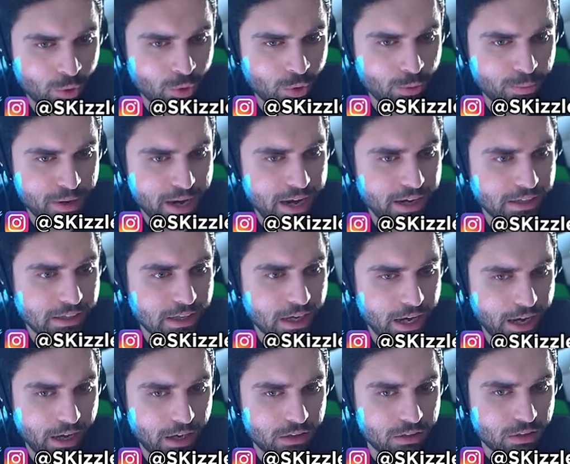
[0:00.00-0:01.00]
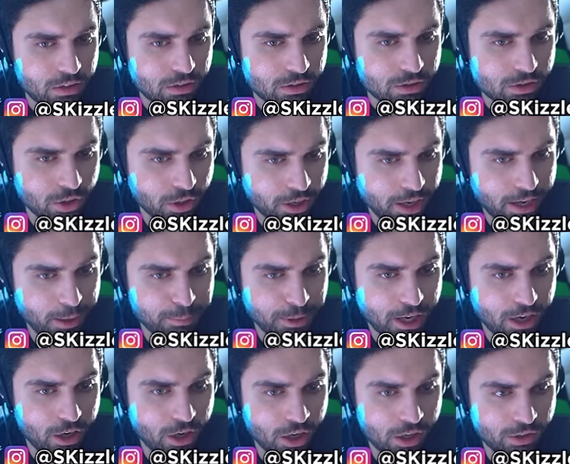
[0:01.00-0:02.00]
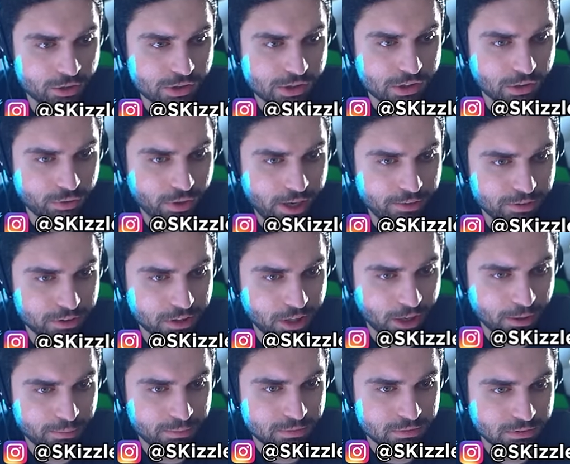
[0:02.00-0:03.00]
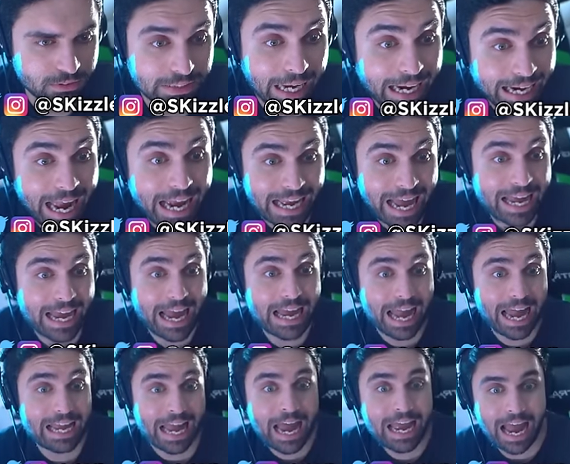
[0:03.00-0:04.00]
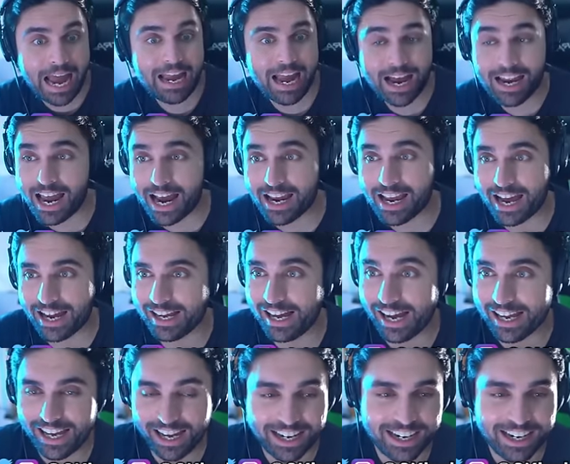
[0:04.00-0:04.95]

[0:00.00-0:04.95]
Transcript: Oh my god. So it gotta be a horror survival game. Yeah, yeah, yeah, yeah, yeah, yeah, yeah, yeah, yeah,